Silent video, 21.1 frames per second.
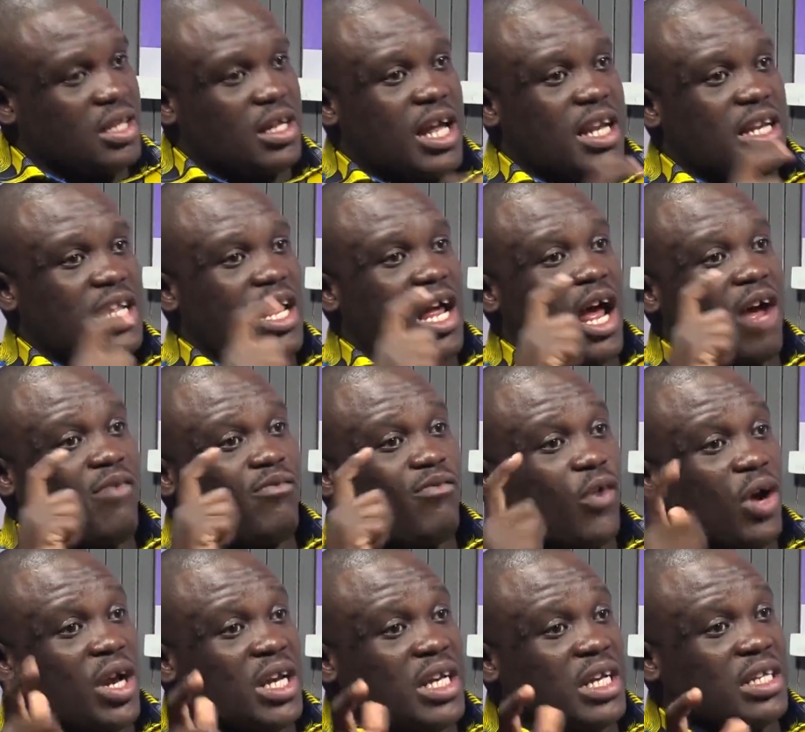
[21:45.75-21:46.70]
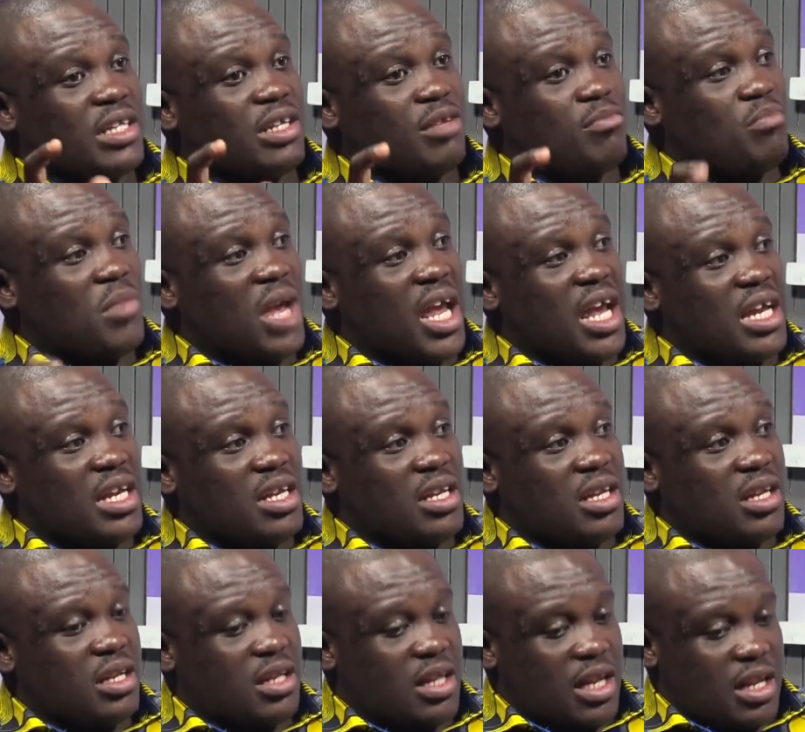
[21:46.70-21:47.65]
and they are avoiding the
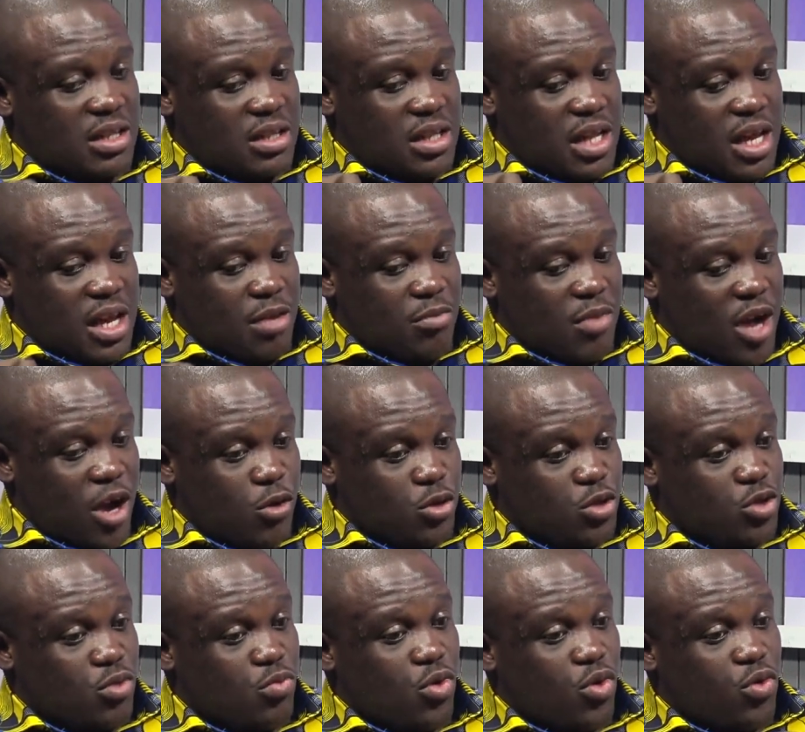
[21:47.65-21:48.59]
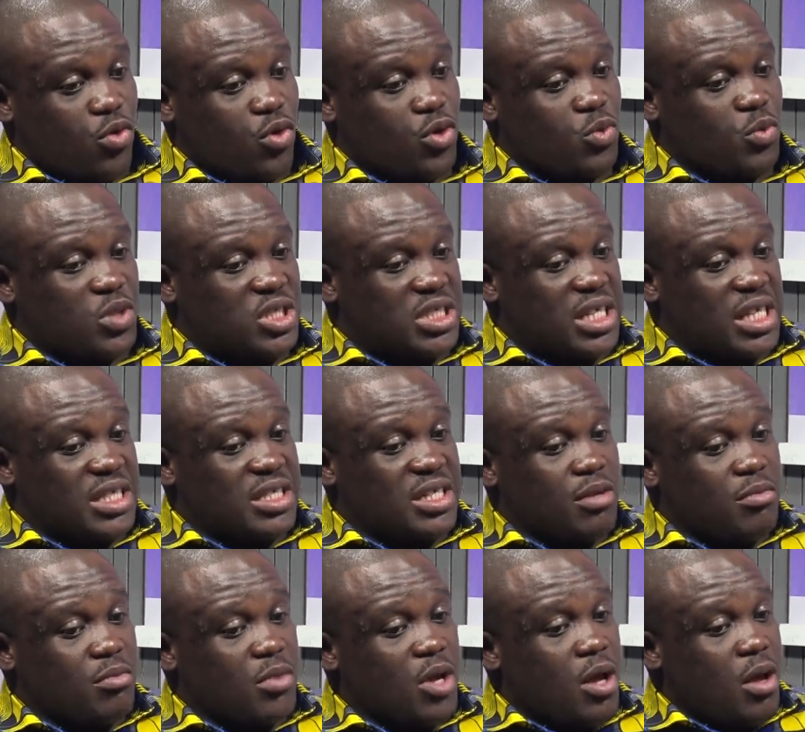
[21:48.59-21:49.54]
main um, Akosombo Road, which takes
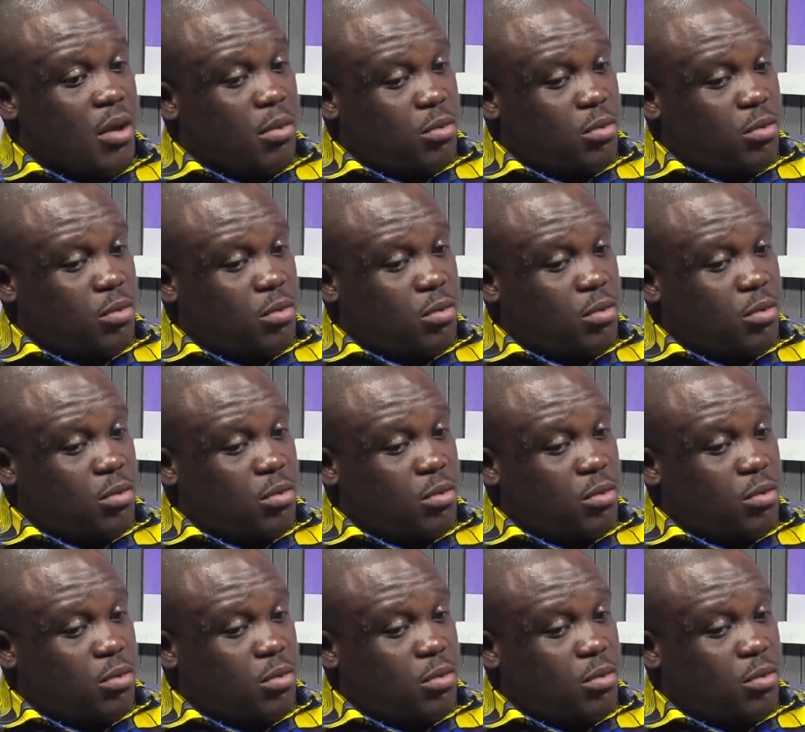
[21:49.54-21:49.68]
them